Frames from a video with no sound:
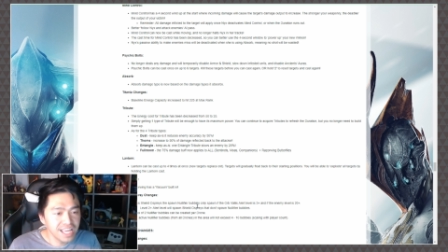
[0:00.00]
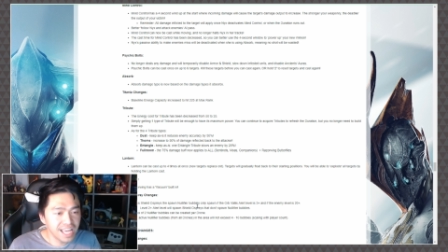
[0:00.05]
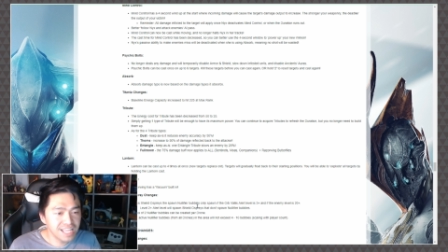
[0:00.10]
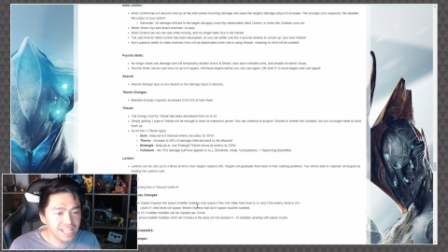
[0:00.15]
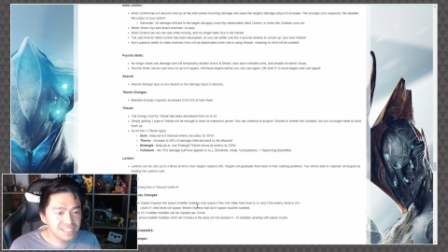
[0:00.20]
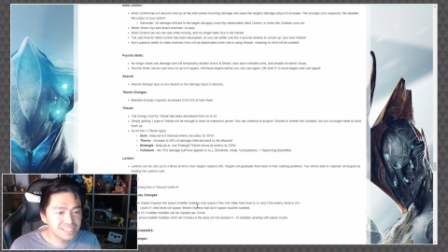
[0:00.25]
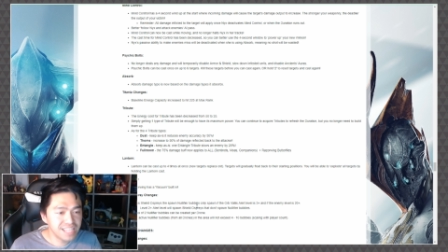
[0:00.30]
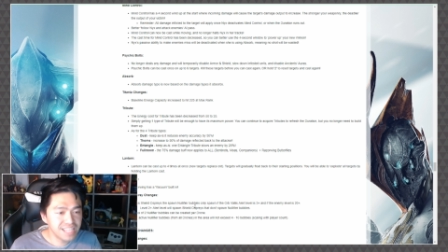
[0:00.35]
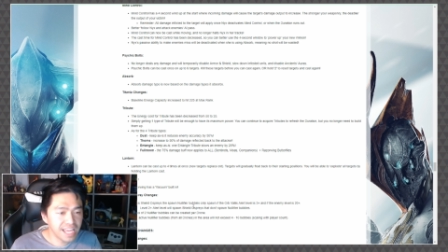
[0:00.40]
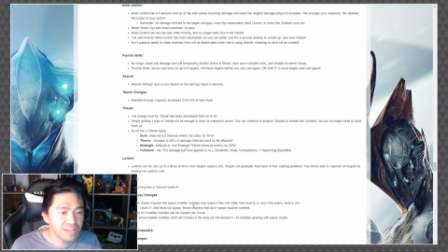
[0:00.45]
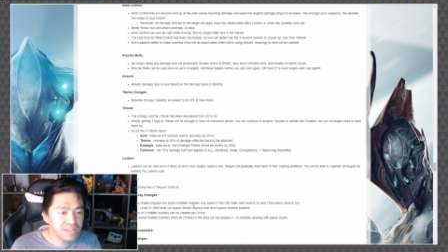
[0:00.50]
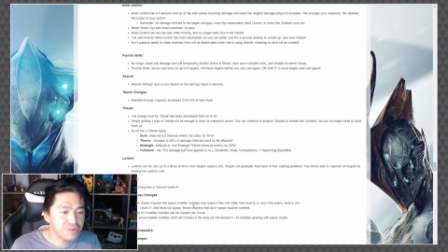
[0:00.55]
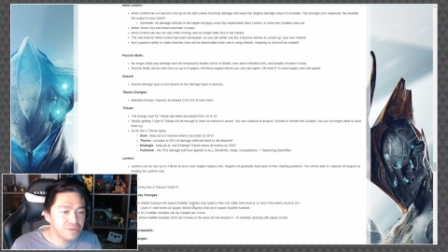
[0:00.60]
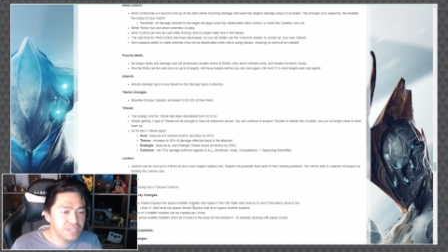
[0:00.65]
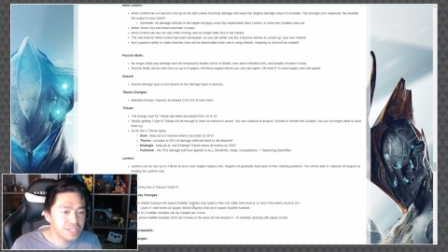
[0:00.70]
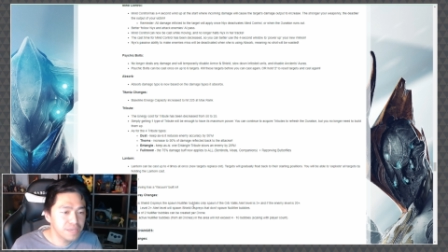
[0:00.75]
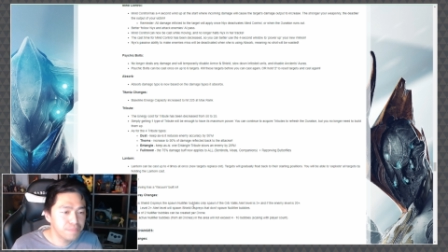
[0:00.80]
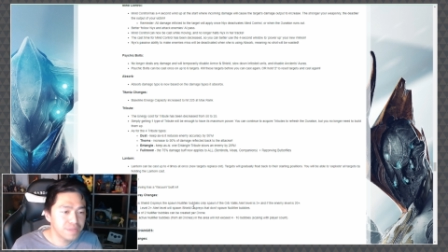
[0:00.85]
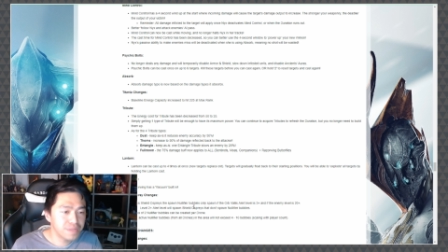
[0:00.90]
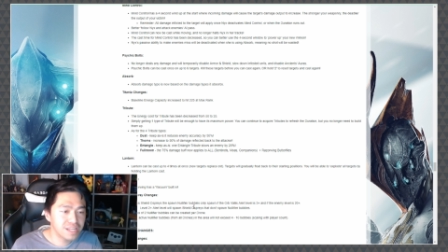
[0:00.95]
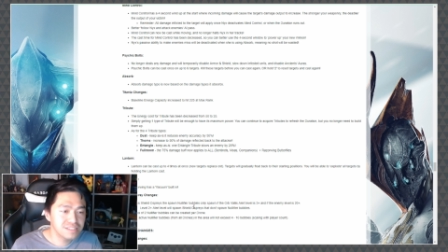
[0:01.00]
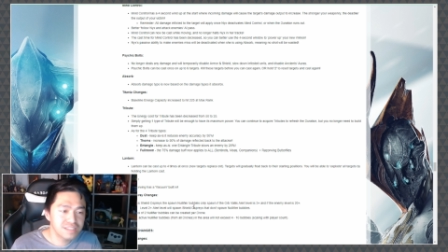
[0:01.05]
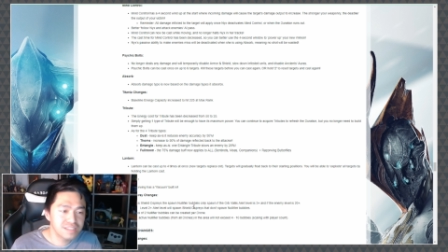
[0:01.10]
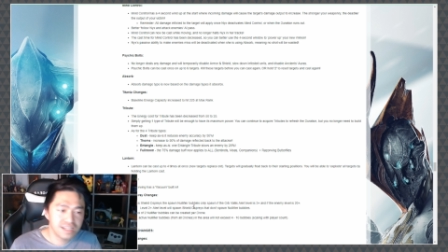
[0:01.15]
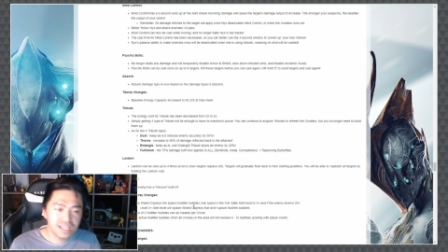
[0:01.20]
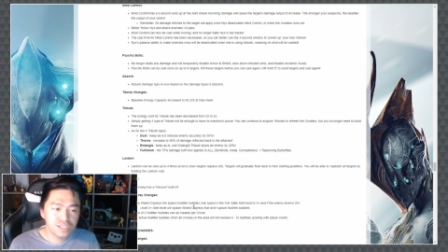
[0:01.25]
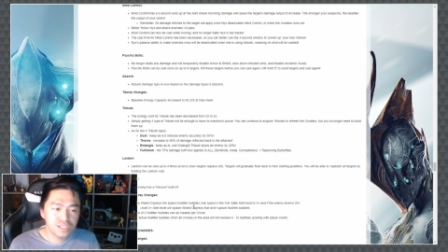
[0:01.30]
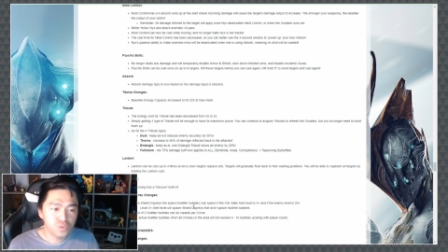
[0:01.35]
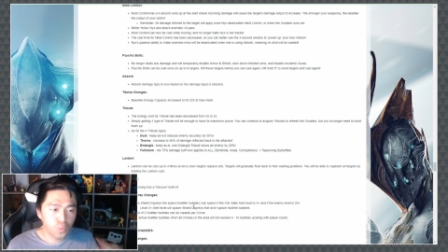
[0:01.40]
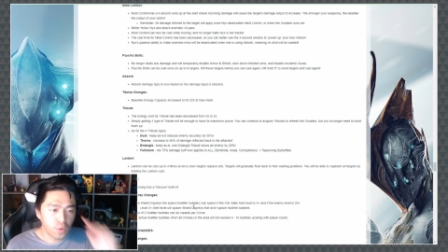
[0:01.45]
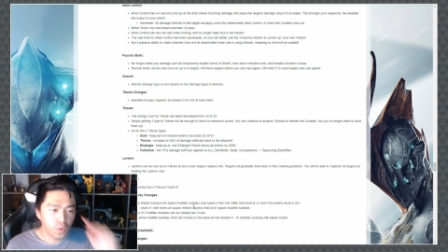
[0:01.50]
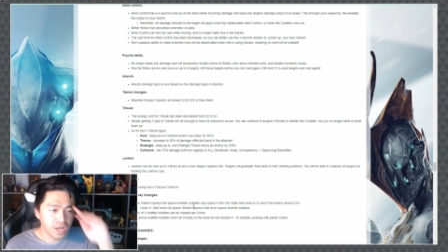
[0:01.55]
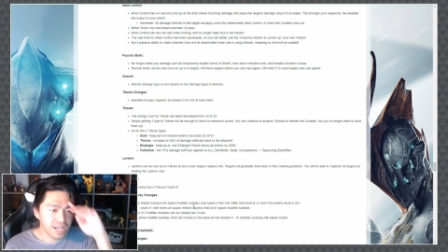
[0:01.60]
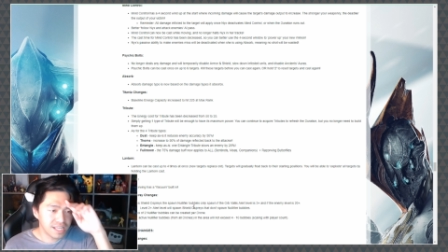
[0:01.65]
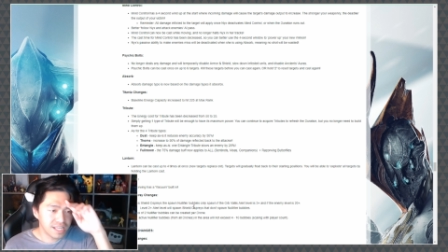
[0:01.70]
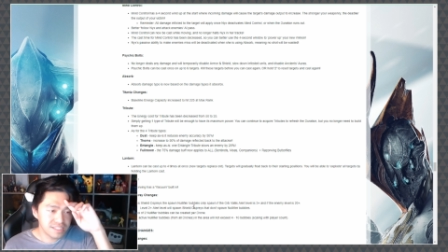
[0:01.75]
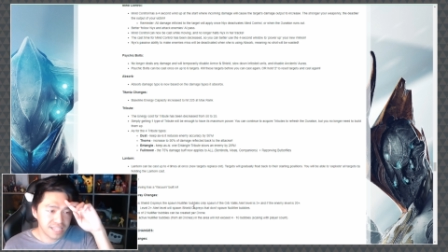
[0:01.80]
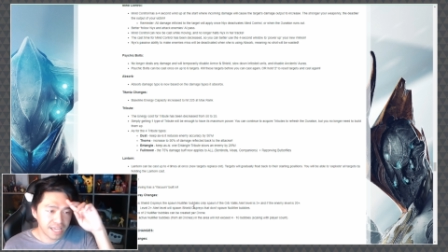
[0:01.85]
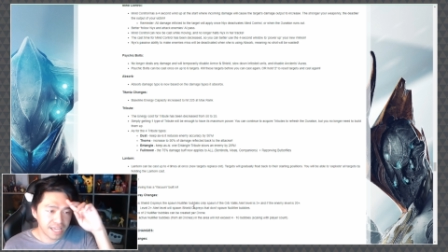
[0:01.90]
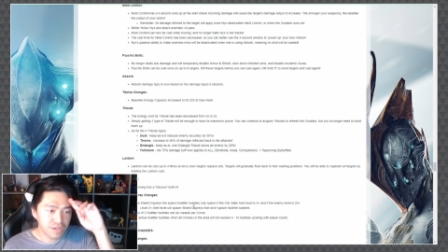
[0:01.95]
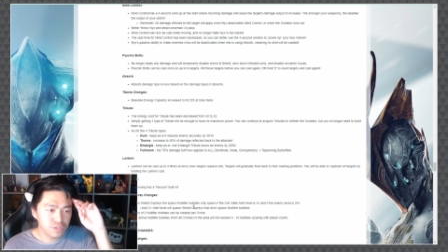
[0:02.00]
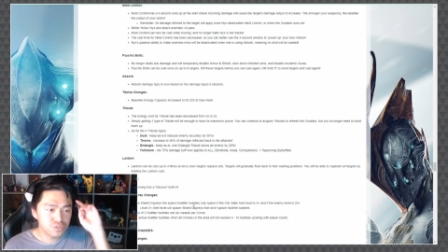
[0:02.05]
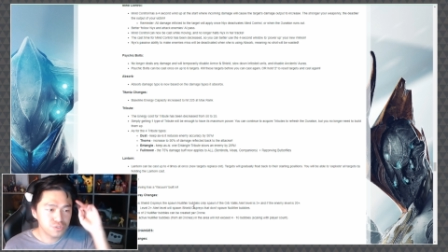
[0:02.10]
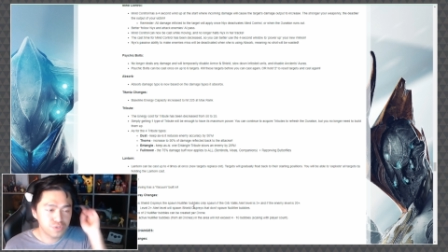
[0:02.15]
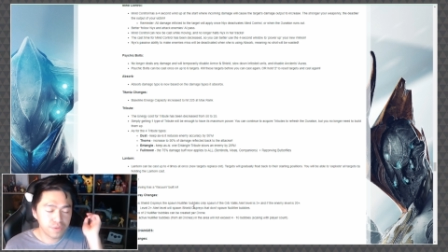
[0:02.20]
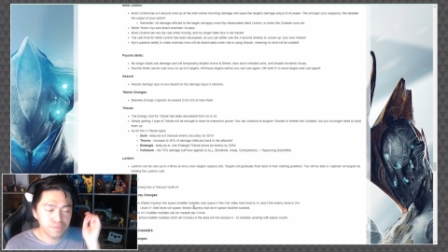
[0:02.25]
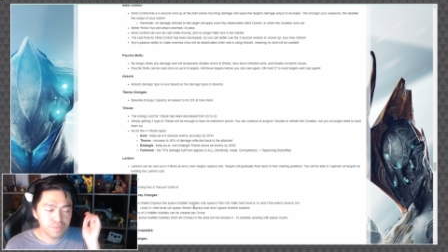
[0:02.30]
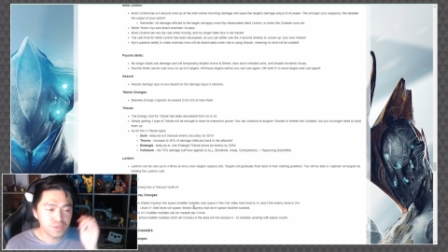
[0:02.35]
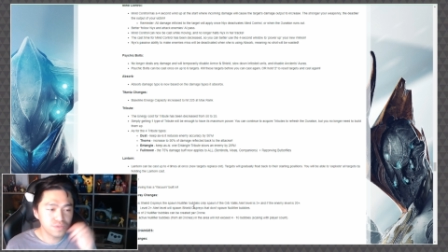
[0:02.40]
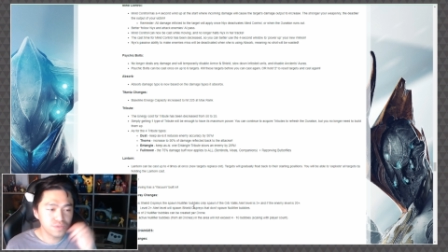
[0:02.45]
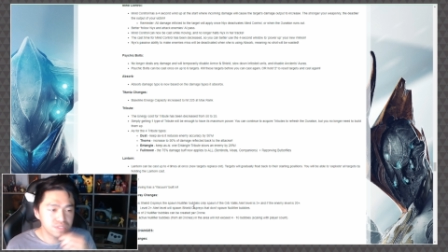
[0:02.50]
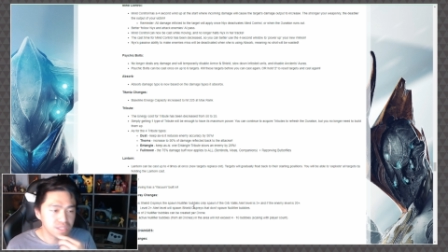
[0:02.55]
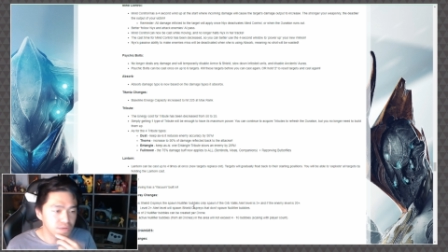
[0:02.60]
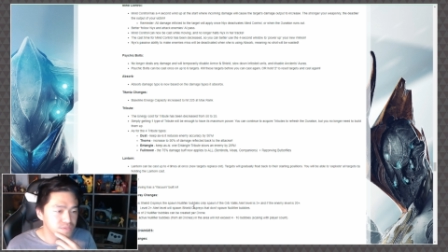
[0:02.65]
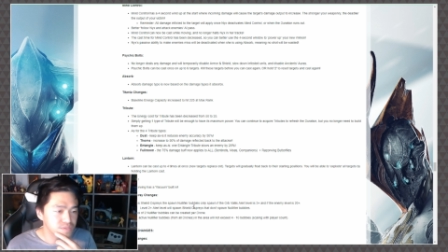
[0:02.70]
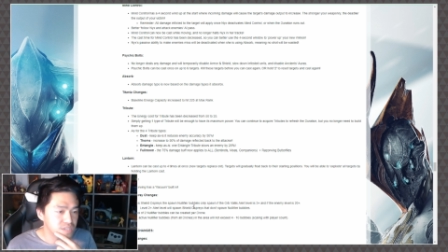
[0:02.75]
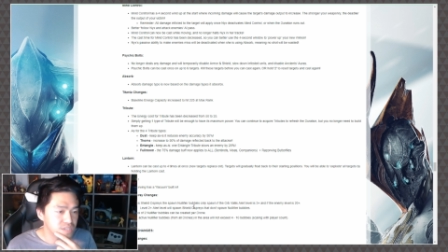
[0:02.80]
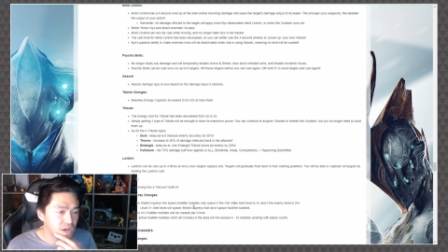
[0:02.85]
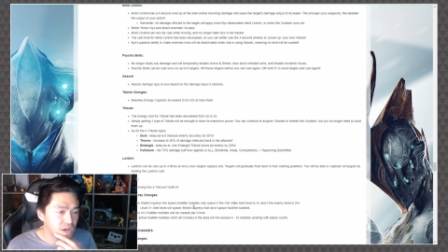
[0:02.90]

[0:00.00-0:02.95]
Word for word: Entangle, keep it as it is, one Entangle tribute slows